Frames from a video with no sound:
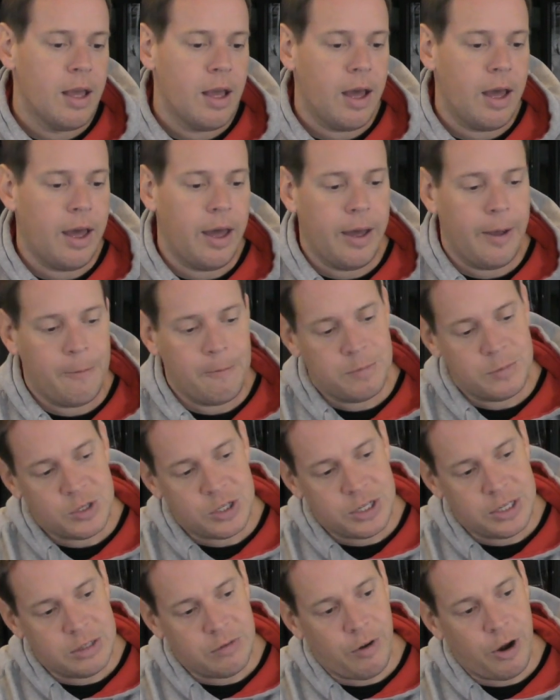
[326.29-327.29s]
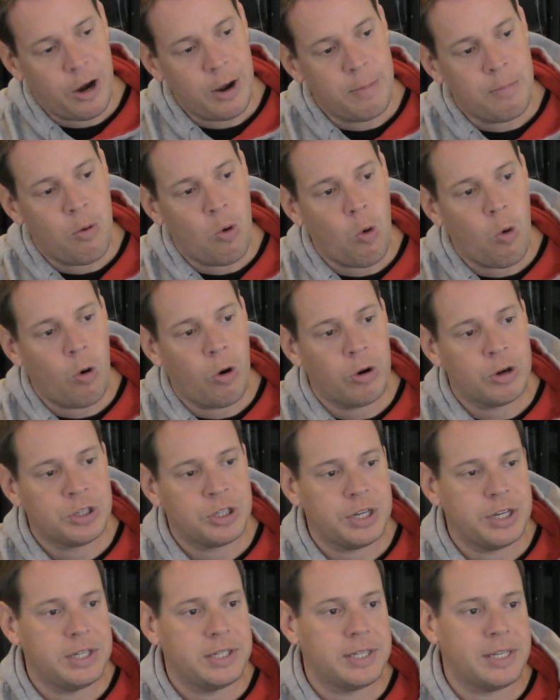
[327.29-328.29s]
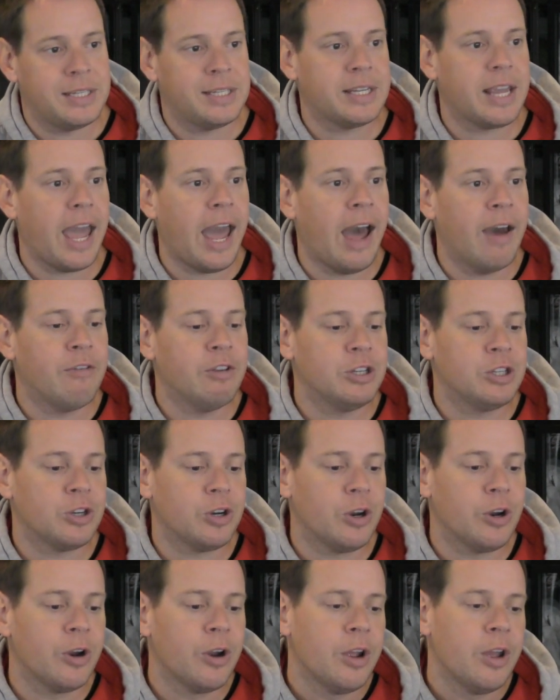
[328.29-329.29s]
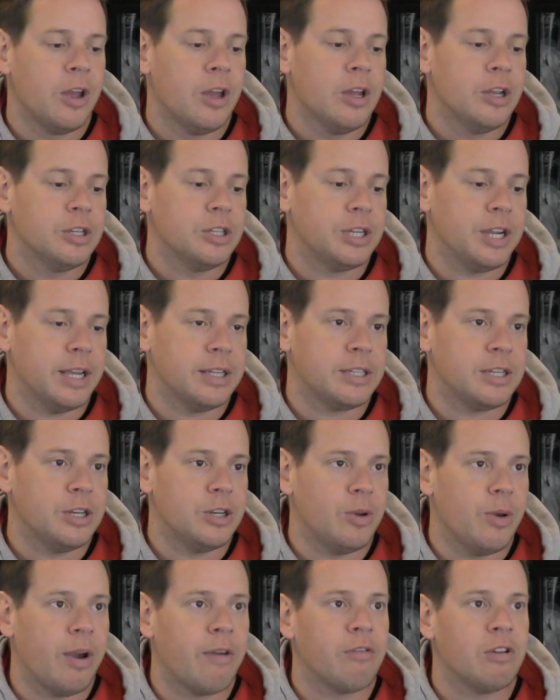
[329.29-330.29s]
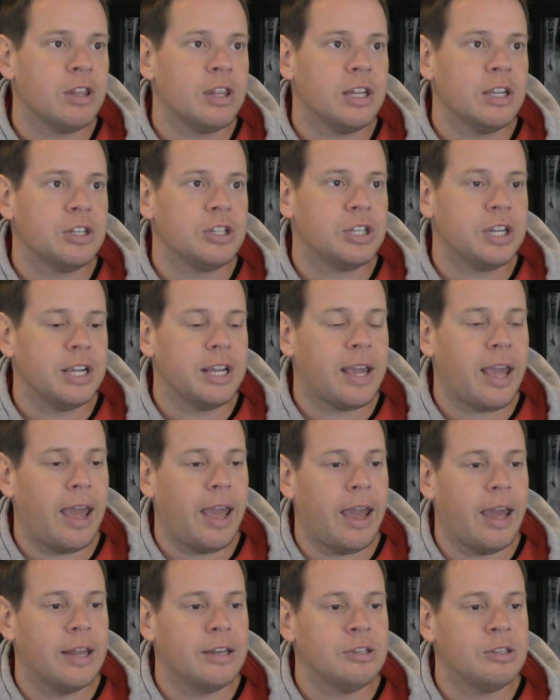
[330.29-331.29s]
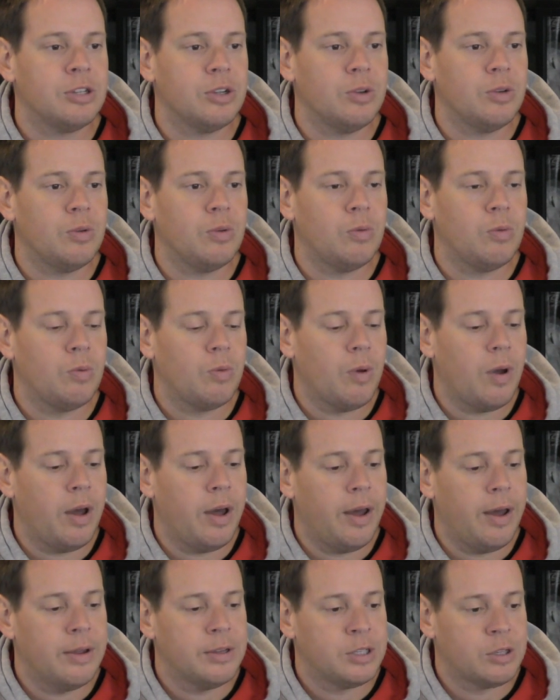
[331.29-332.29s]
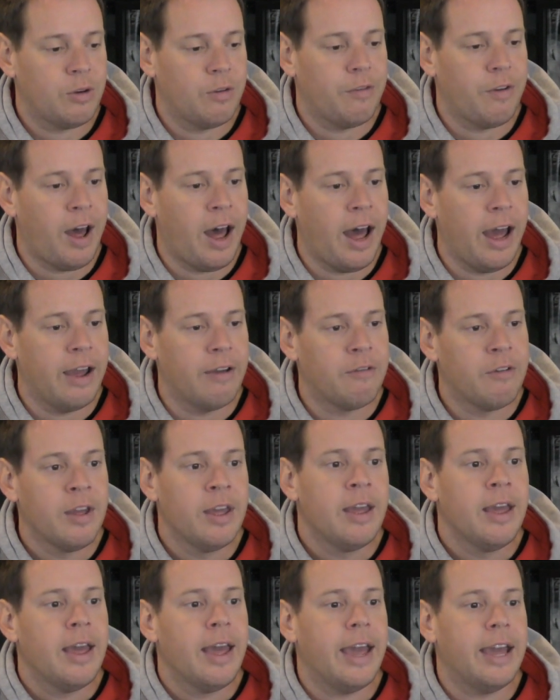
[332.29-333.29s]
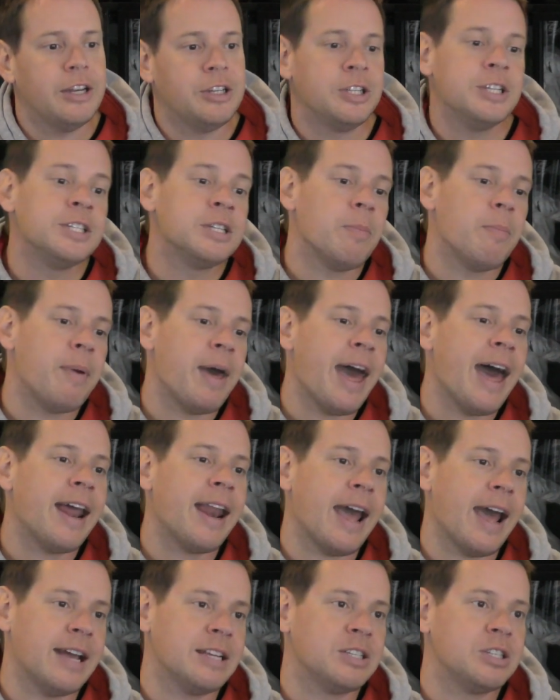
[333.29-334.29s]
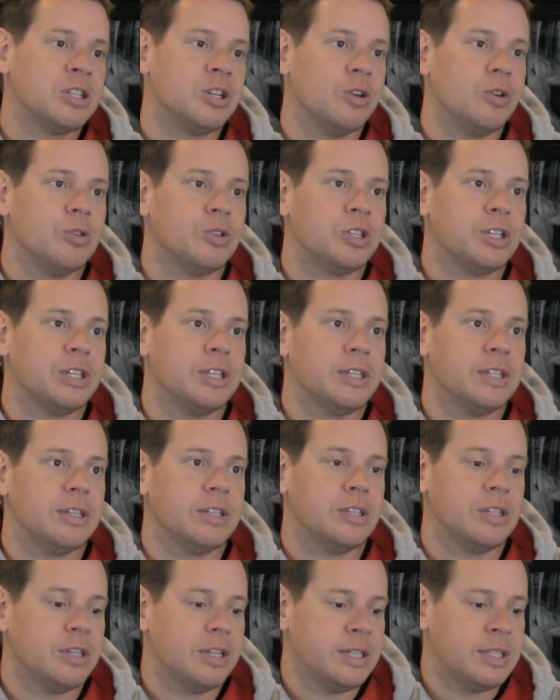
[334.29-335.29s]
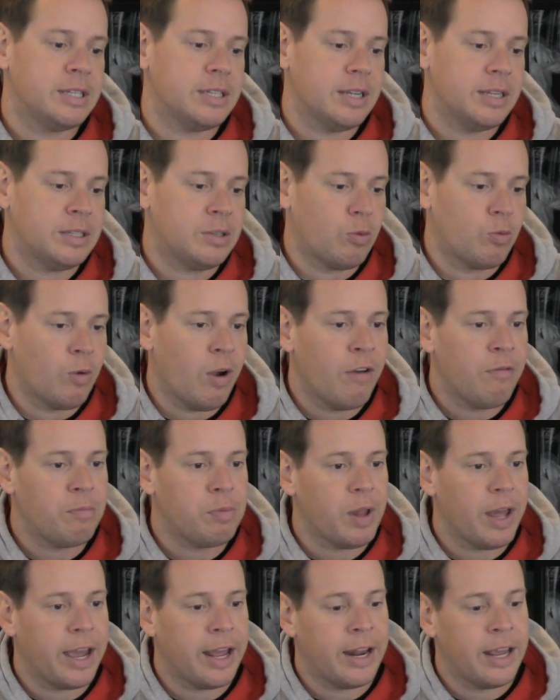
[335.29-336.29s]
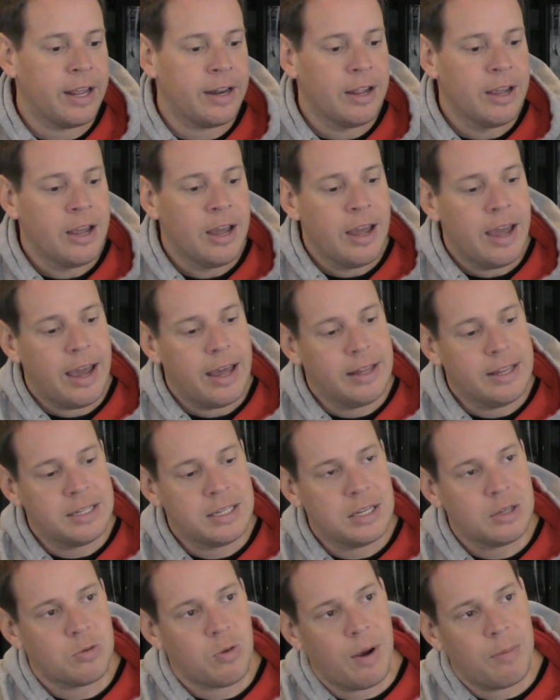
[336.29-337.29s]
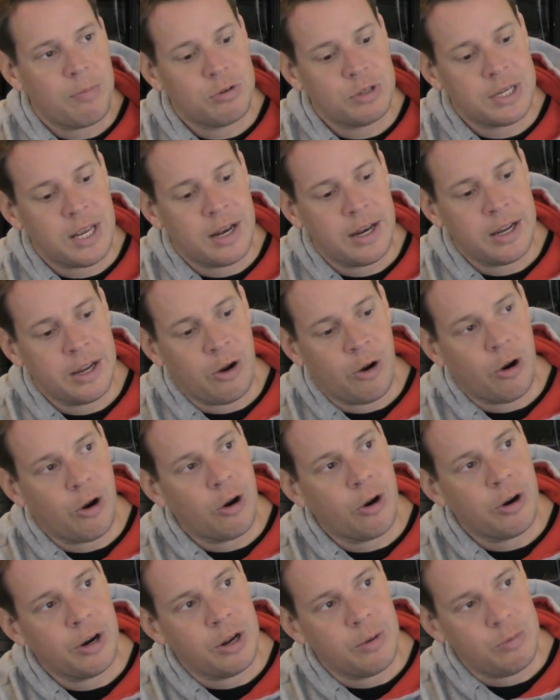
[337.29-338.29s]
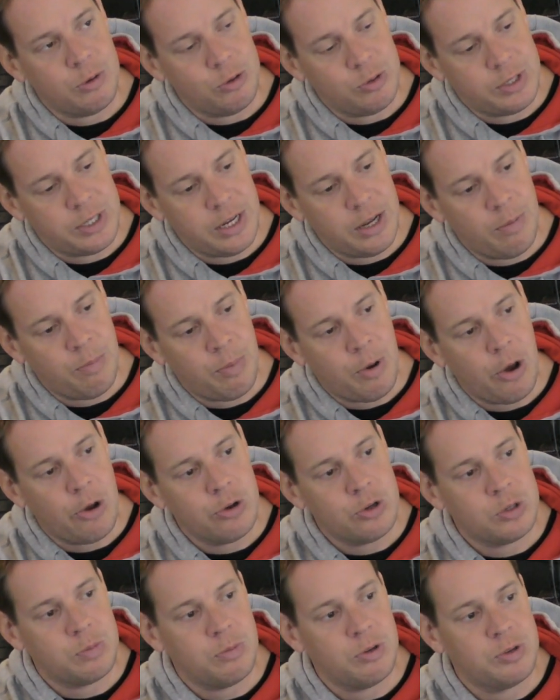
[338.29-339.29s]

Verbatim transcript: Um, she's very poor. She's a scavenger she has to do everything she can to uh, survive, and she's a badass too. She it's it's a rough planet, and this is representing her in a museum pose.